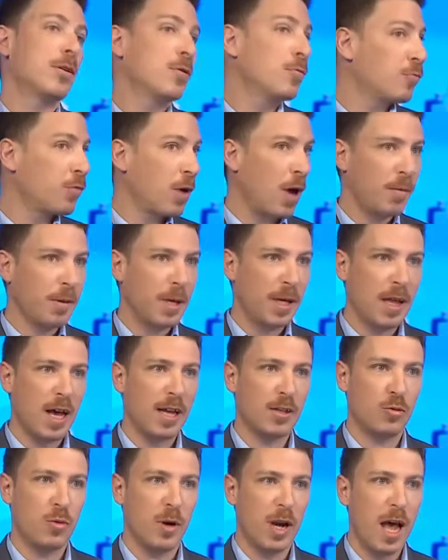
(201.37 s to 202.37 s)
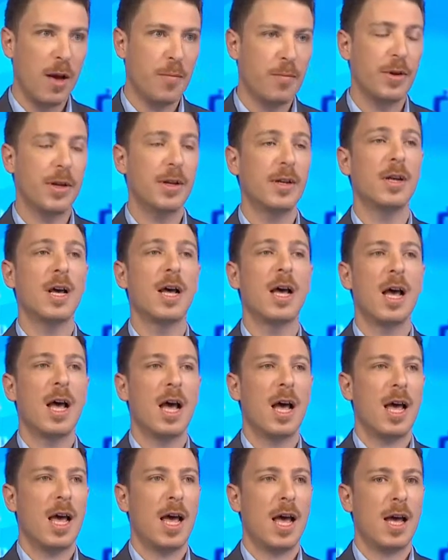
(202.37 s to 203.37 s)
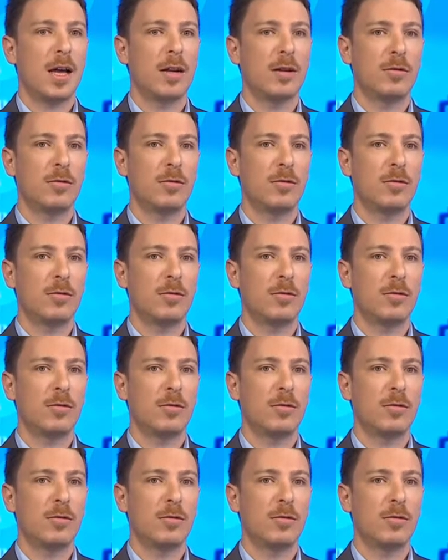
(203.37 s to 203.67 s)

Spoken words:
probably that's what happened. And